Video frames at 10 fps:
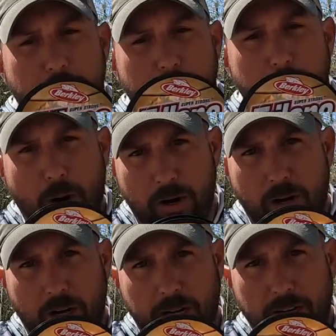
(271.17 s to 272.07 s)

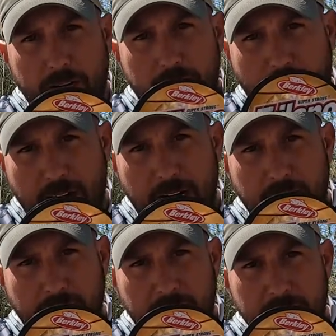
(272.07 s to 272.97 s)
Berkley
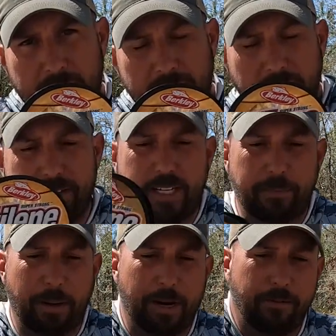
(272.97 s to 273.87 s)
Trilene
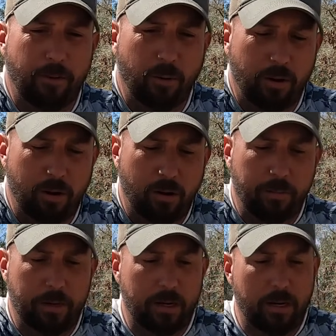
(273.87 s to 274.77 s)
17-pound
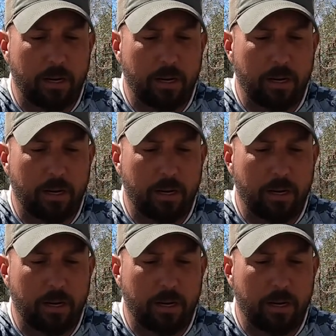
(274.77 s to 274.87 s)
fluorocarbon.